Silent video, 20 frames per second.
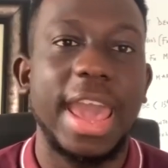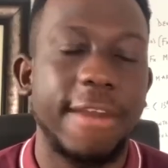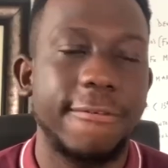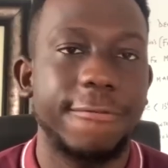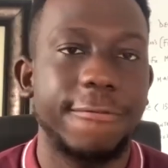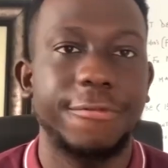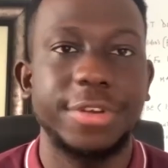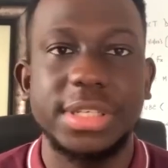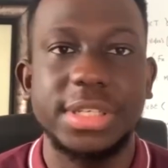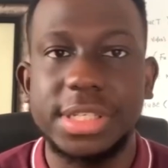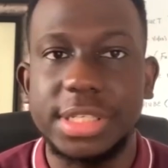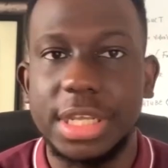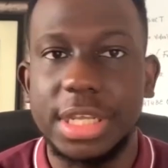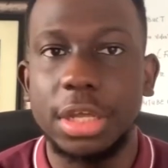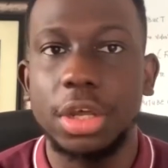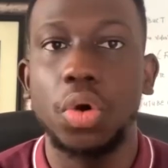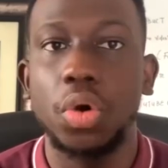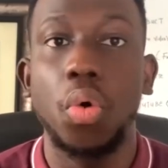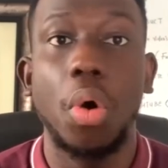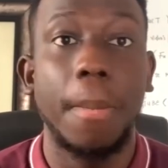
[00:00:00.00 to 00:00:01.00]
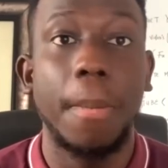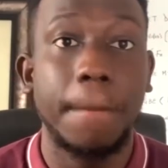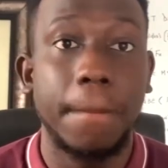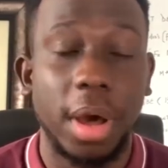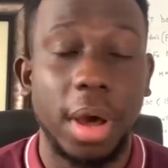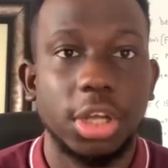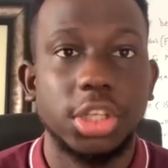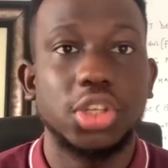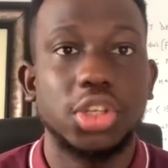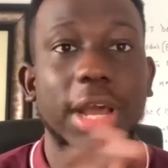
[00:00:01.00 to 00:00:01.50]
every single month.